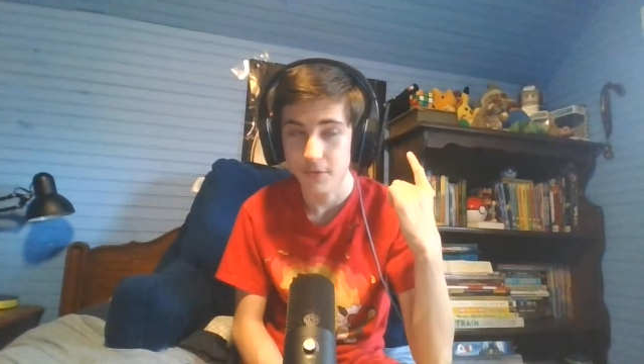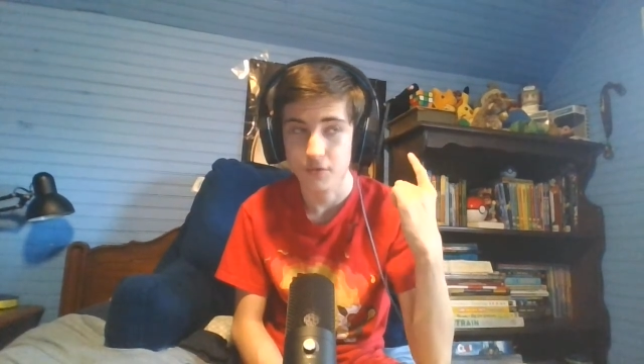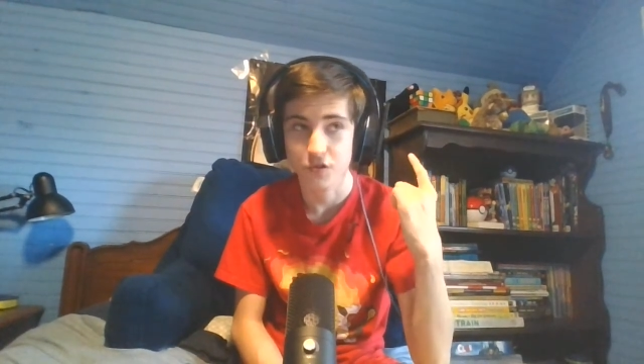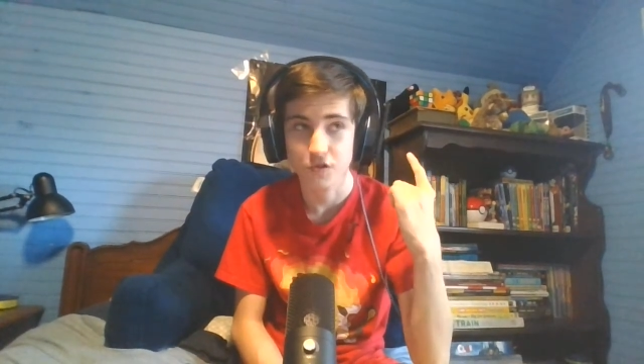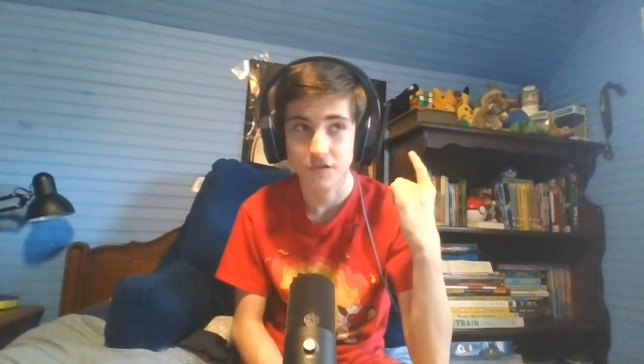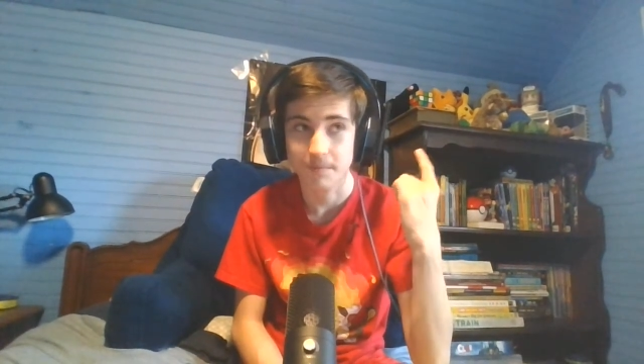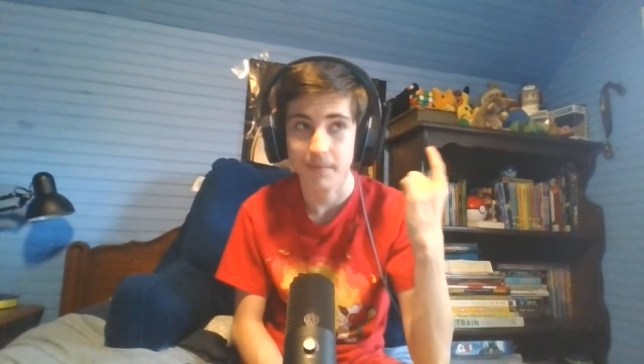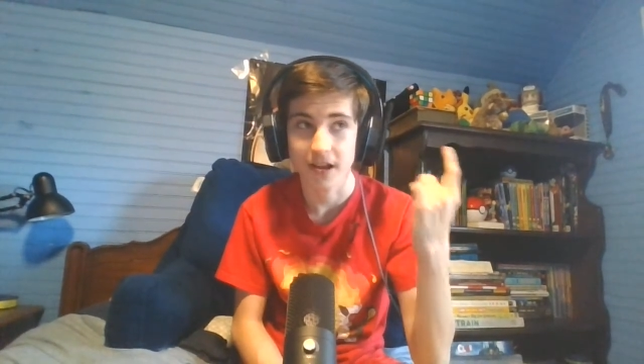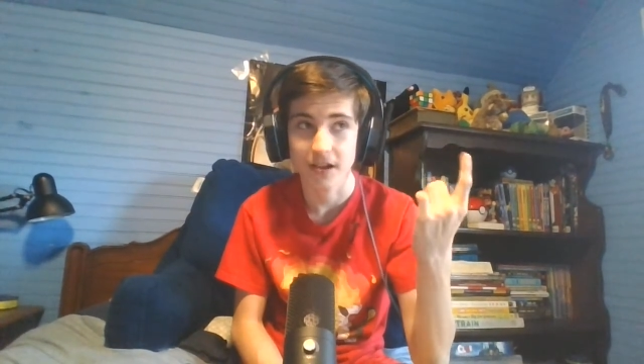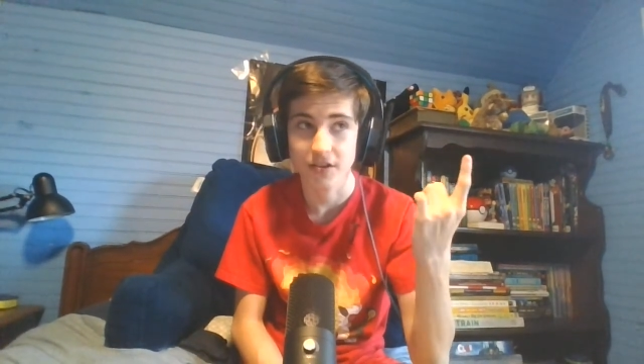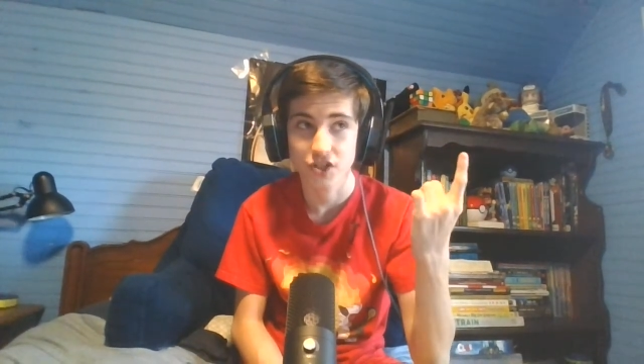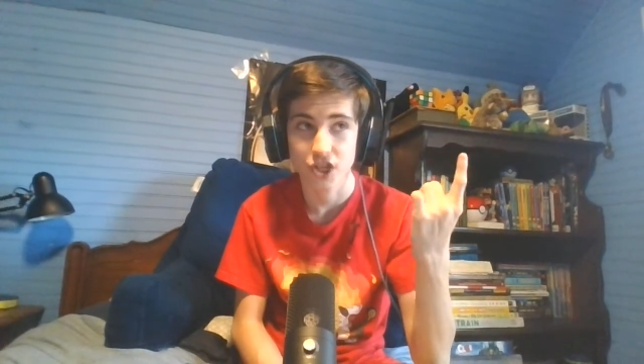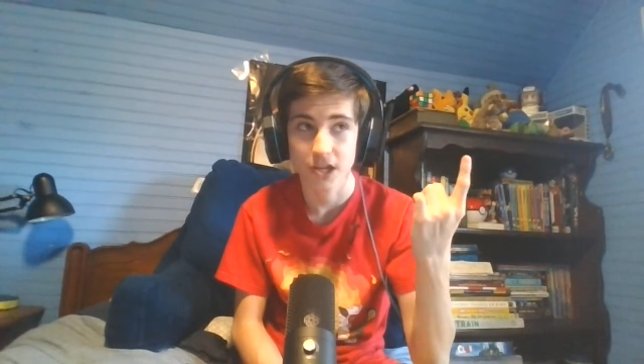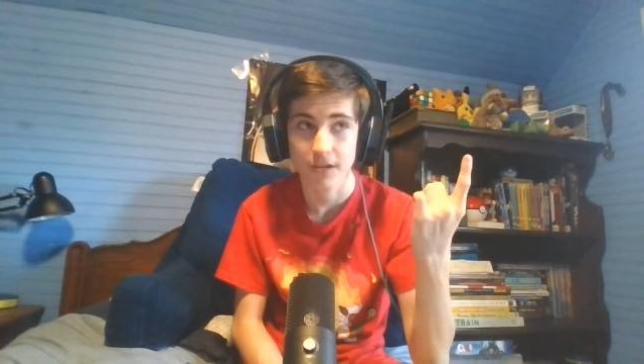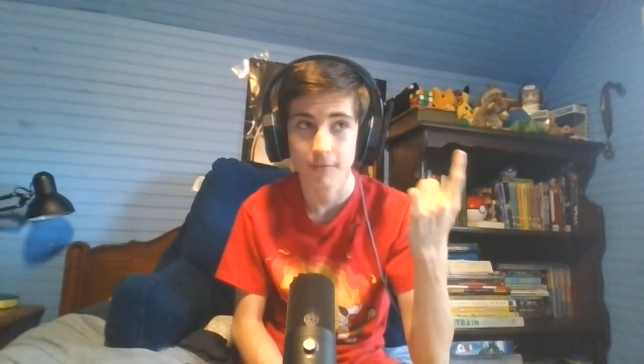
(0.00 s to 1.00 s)
which
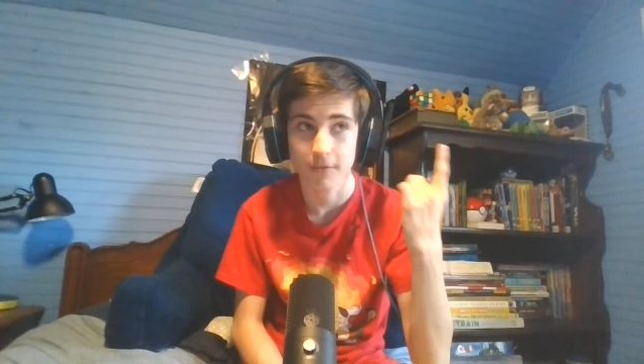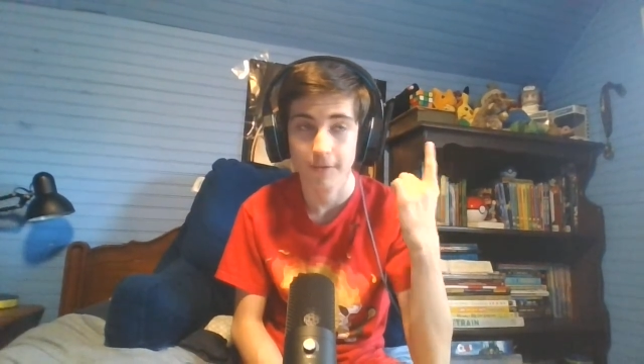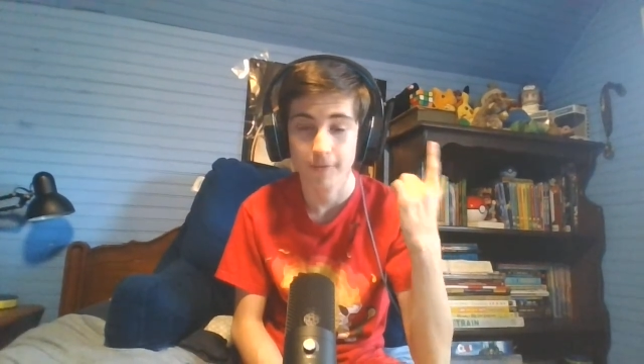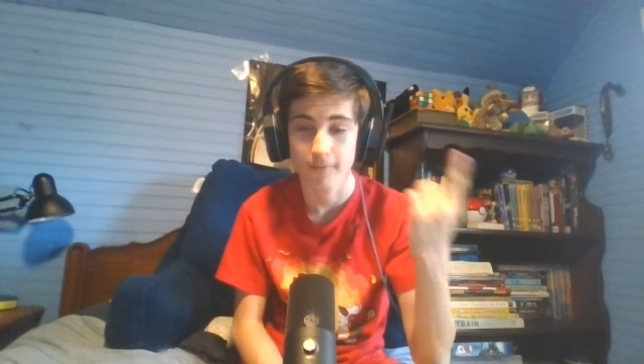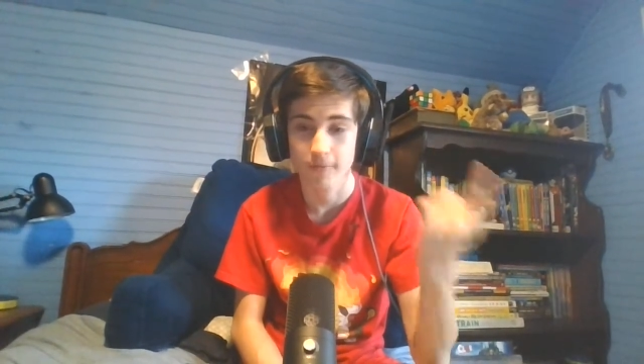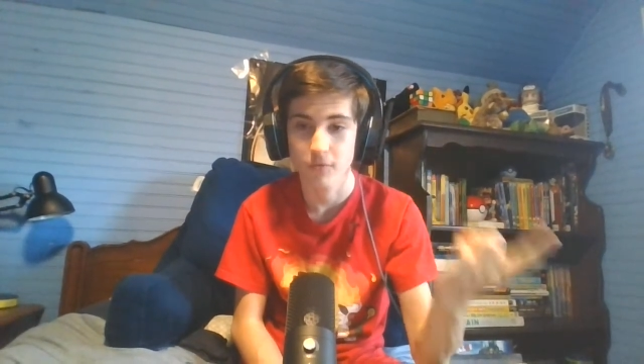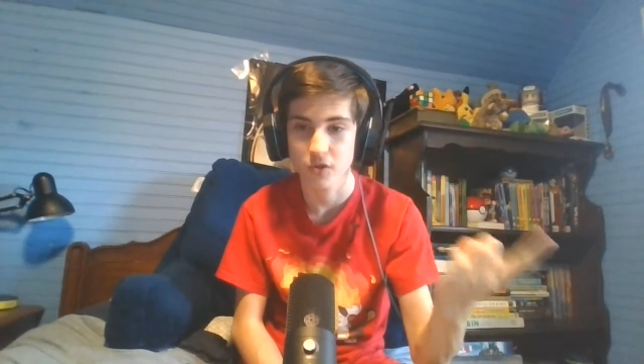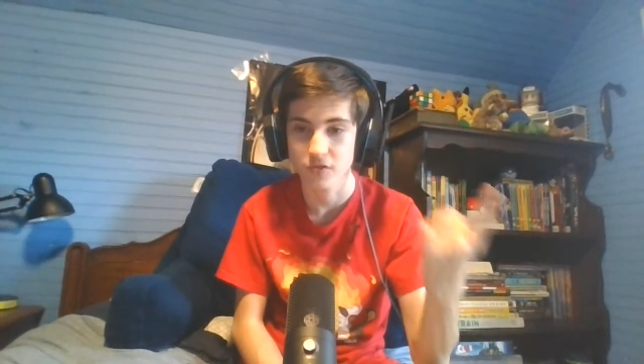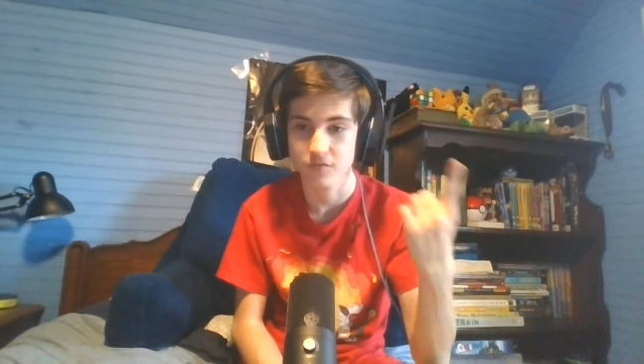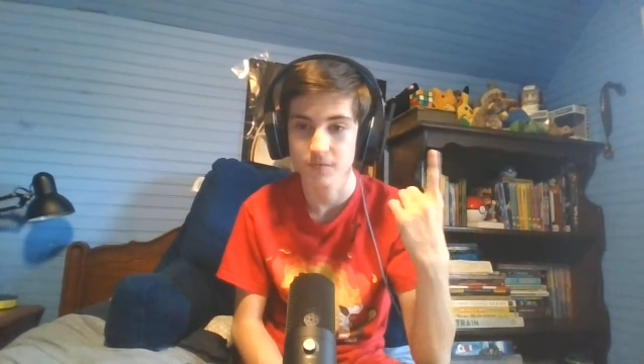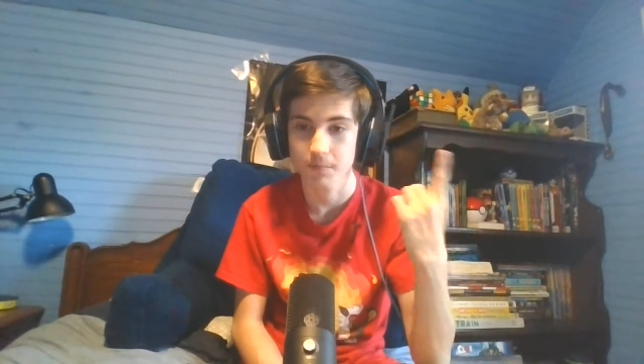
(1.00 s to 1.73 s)
was